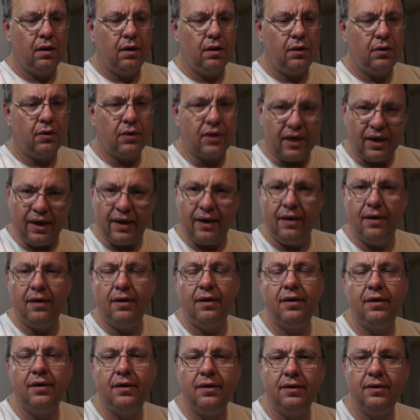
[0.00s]
Okay.
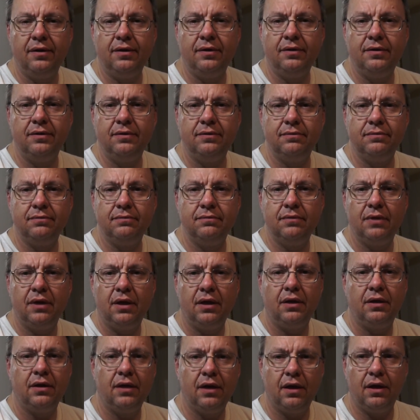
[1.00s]

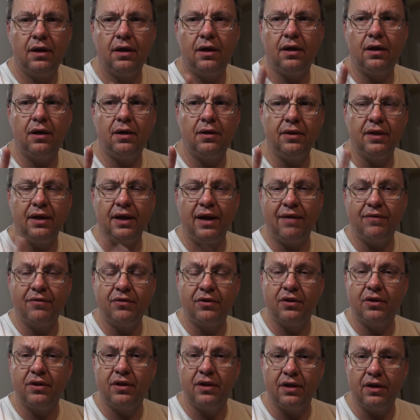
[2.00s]
Then
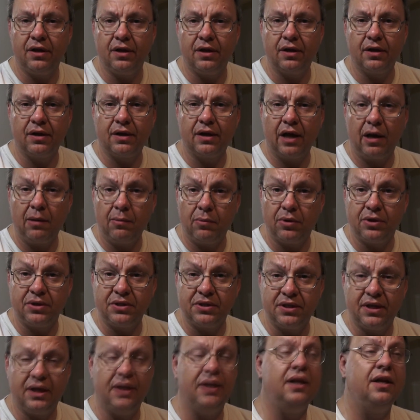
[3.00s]
after the Cowboys
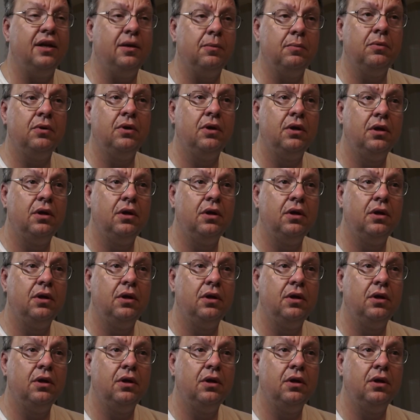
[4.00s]
Stadium,